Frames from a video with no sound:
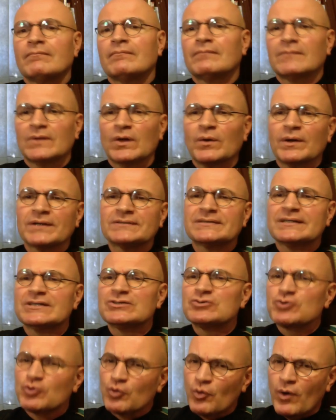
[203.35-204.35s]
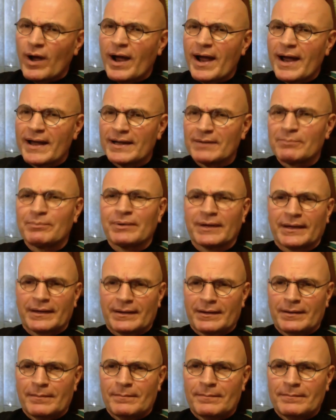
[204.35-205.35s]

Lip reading: No, I said try to pick it up.